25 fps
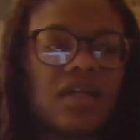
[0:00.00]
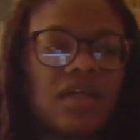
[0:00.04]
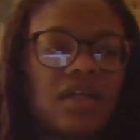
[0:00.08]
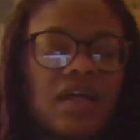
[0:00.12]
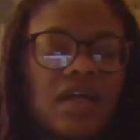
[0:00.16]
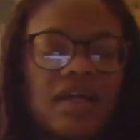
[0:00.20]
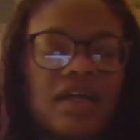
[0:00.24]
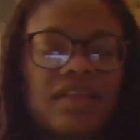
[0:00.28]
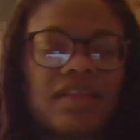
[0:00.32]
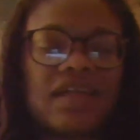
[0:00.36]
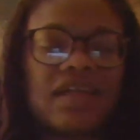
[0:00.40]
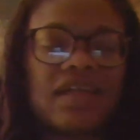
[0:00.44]

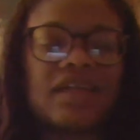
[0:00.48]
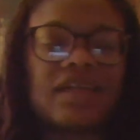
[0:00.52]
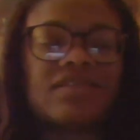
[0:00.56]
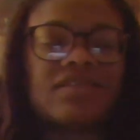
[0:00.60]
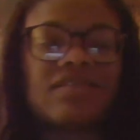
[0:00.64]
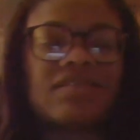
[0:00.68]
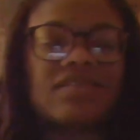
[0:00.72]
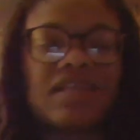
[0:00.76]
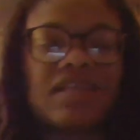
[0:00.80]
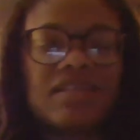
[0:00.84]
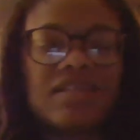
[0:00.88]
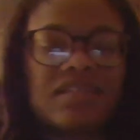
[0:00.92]
uh,
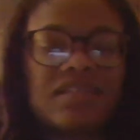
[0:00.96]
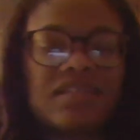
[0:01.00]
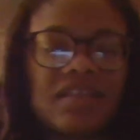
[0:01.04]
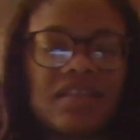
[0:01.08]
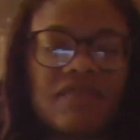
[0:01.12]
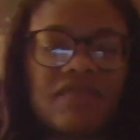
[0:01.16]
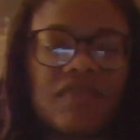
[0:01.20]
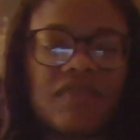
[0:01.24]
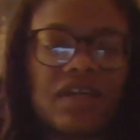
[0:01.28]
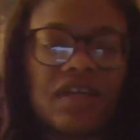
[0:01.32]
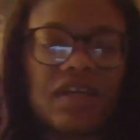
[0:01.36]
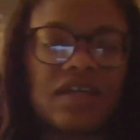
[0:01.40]
that
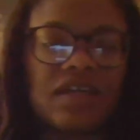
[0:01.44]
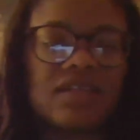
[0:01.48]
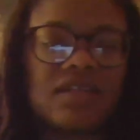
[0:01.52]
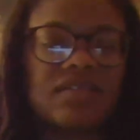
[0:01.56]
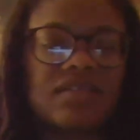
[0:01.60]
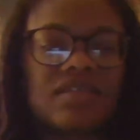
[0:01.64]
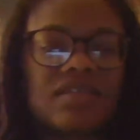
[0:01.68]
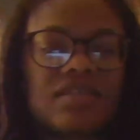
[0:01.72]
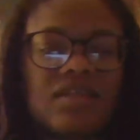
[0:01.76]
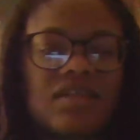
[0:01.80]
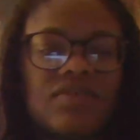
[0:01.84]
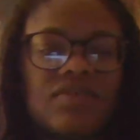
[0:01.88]
testing
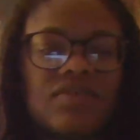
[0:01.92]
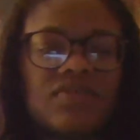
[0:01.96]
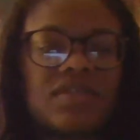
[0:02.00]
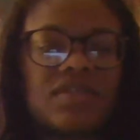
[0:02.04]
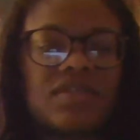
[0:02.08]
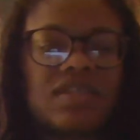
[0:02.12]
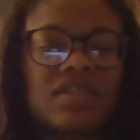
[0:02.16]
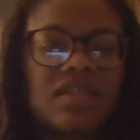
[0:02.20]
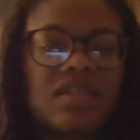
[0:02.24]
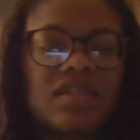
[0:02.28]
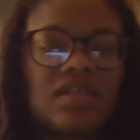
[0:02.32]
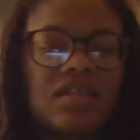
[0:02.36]
phase, and you
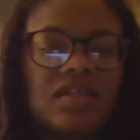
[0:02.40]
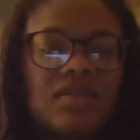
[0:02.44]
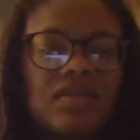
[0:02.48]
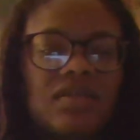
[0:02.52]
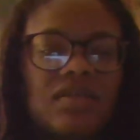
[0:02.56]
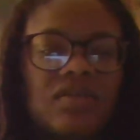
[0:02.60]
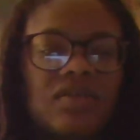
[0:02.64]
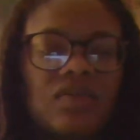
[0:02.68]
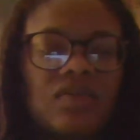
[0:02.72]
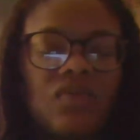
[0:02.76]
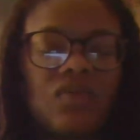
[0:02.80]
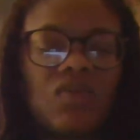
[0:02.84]

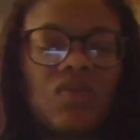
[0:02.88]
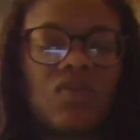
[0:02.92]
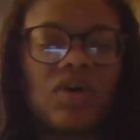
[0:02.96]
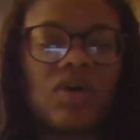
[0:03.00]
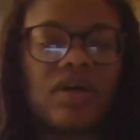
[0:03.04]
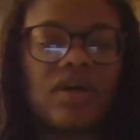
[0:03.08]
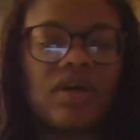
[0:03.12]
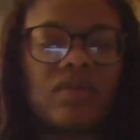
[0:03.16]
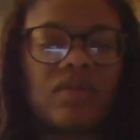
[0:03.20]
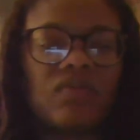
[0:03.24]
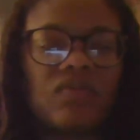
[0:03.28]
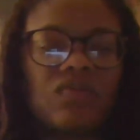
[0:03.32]
see
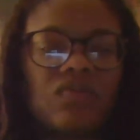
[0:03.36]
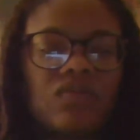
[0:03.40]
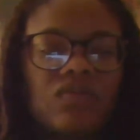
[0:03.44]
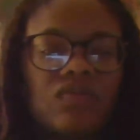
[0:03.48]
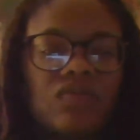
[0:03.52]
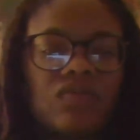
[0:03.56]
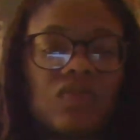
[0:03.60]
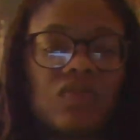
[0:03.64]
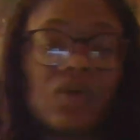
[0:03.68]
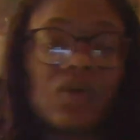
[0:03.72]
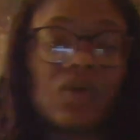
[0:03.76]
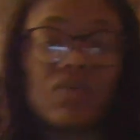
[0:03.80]
what
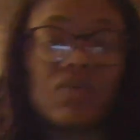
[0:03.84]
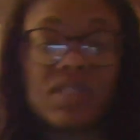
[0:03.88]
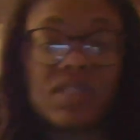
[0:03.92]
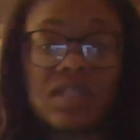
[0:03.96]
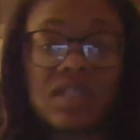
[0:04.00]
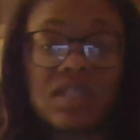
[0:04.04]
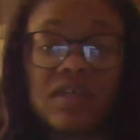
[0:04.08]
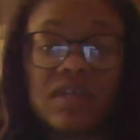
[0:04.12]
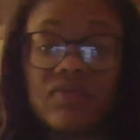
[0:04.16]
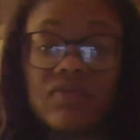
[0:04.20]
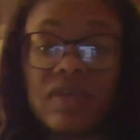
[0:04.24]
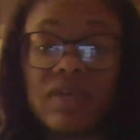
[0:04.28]
what was
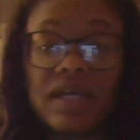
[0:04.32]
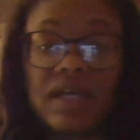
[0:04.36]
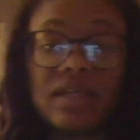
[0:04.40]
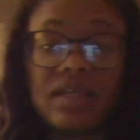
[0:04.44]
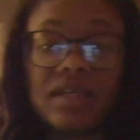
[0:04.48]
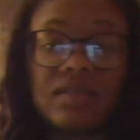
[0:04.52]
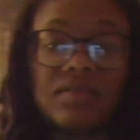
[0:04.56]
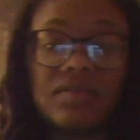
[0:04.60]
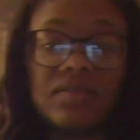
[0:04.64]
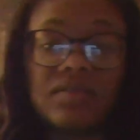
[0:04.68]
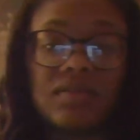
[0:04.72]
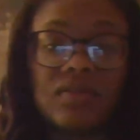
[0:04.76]
done
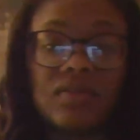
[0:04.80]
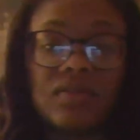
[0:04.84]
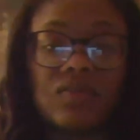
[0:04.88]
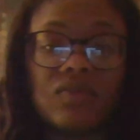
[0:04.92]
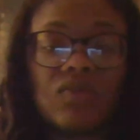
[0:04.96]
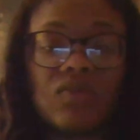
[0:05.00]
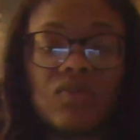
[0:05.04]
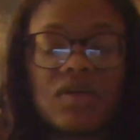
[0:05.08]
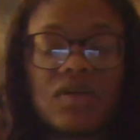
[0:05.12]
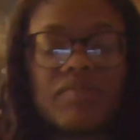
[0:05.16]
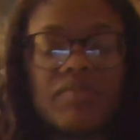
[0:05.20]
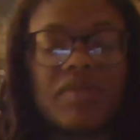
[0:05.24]
right,
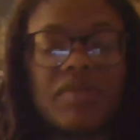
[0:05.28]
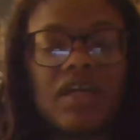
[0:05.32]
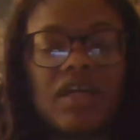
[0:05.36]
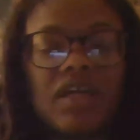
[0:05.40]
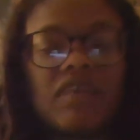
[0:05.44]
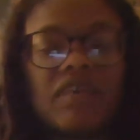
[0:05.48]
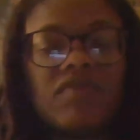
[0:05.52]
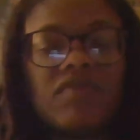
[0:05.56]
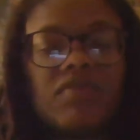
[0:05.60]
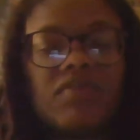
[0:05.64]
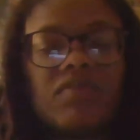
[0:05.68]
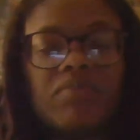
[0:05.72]
what may
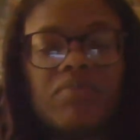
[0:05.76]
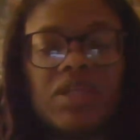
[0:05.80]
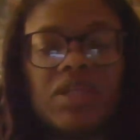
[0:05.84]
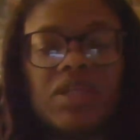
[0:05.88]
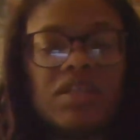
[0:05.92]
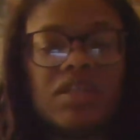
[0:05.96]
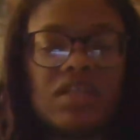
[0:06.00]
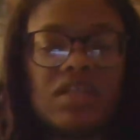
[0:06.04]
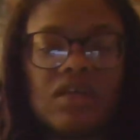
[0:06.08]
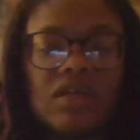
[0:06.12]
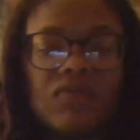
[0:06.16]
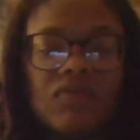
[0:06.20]
have
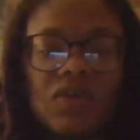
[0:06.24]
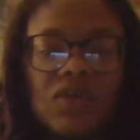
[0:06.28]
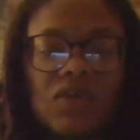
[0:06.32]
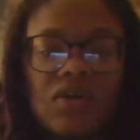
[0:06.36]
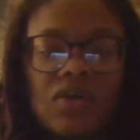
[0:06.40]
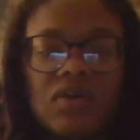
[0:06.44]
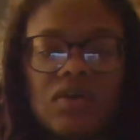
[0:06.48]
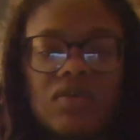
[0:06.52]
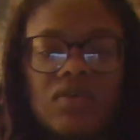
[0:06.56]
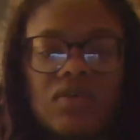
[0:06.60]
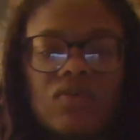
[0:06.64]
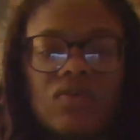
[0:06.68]
been done
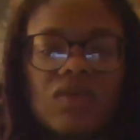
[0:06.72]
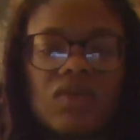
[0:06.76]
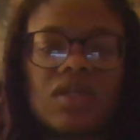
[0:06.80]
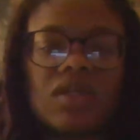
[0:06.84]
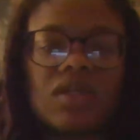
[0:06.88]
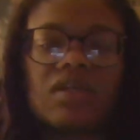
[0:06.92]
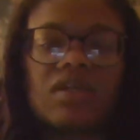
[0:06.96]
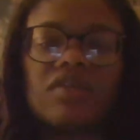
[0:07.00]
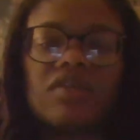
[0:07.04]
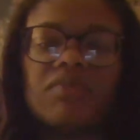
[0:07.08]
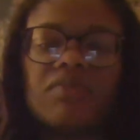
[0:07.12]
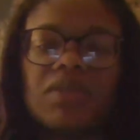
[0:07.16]
wrong,
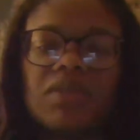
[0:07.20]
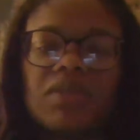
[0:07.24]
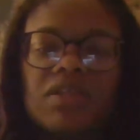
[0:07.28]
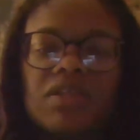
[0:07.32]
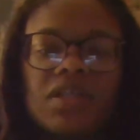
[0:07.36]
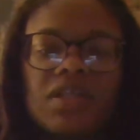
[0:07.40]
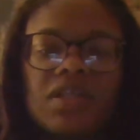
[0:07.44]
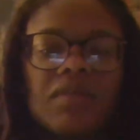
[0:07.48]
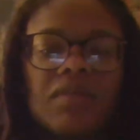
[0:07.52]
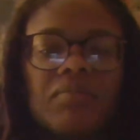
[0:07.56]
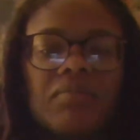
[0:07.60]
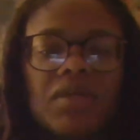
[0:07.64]
what could have been
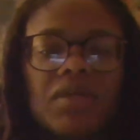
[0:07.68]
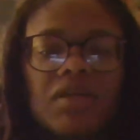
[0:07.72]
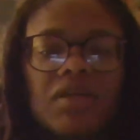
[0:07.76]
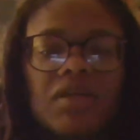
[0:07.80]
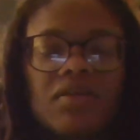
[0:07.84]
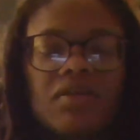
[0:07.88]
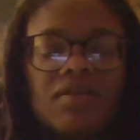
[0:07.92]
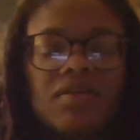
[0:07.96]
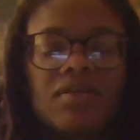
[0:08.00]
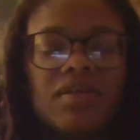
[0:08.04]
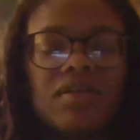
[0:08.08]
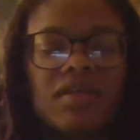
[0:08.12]
done
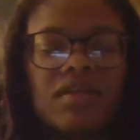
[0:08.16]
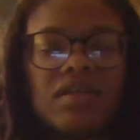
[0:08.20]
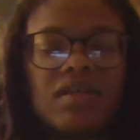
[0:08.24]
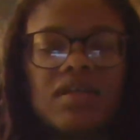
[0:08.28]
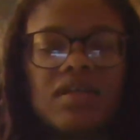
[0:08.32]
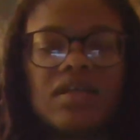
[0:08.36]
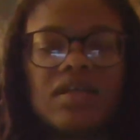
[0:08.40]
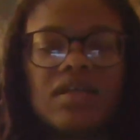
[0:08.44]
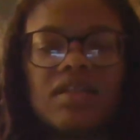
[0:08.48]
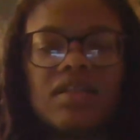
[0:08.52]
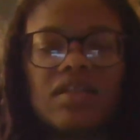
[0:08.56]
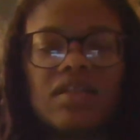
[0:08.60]
better,
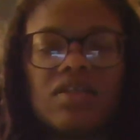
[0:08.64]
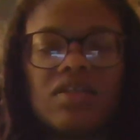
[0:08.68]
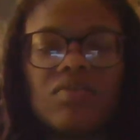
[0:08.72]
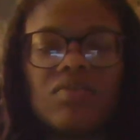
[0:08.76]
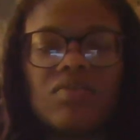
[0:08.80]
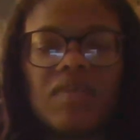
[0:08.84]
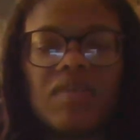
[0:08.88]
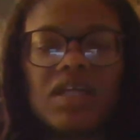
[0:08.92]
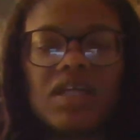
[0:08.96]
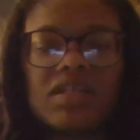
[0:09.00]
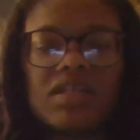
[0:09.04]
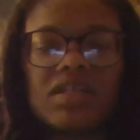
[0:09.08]
and then
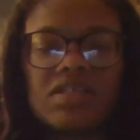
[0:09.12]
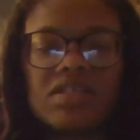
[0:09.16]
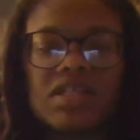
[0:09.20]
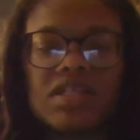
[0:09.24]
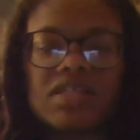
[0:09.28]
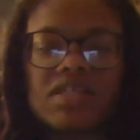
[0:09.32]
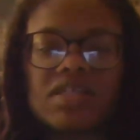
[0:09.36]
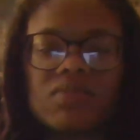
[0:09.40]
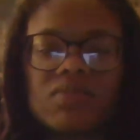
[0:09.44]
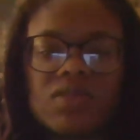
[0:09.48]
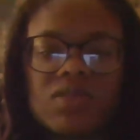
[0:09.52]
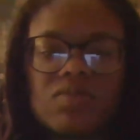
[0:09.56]
you make
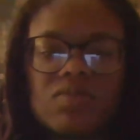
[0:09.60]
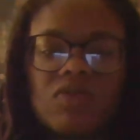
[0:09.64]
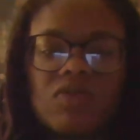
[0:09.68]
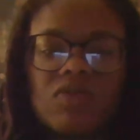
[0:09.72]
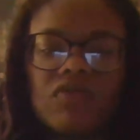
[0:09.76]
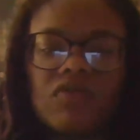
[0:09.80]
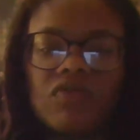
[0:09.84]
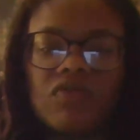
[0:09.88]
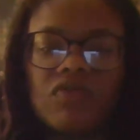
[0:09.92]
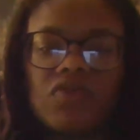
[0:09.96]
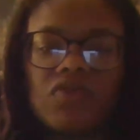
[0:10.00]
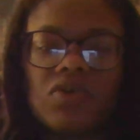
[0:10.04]
adjustments
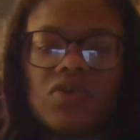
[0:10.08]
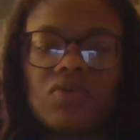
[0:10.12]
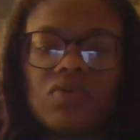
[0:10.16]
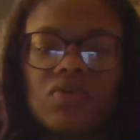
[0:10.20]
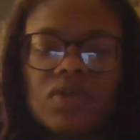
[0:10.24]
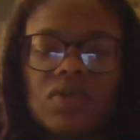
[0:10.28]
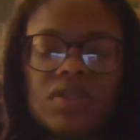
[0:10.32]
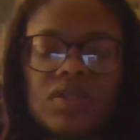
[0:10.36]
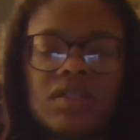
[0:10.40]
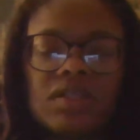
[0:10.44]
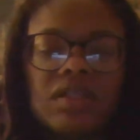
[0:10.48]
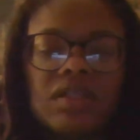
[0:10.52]
moving
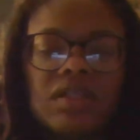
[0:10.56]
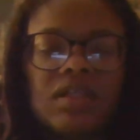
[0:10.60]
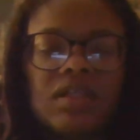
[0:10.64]
forward